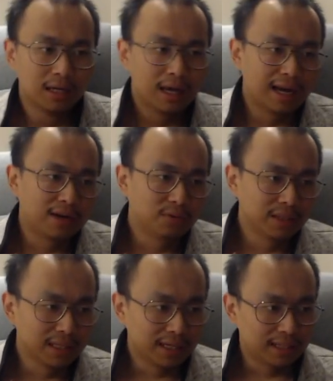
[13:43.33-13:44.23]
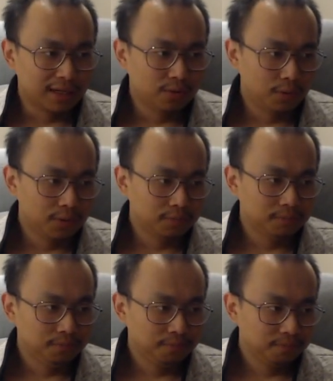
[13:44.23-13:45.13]
And I really like that quote.
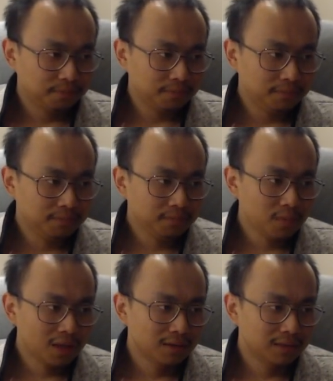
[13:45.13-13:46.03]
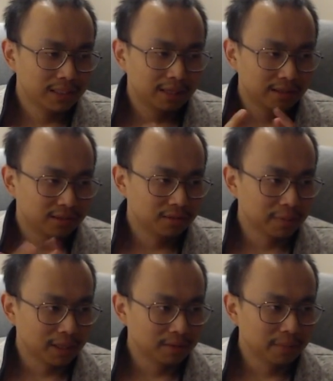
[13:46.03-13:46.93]
Saying this to
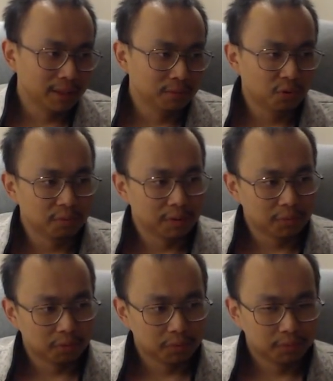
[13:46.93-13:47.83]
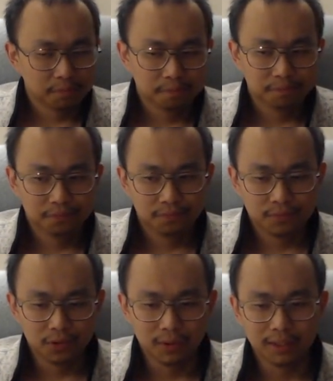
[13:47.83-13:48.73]
make it more memorable.
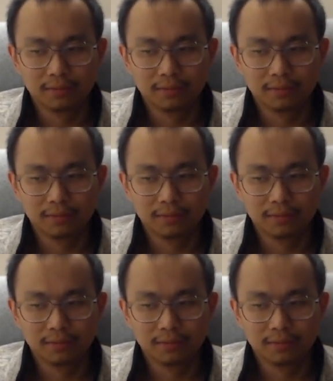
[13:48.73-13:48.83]
Okay.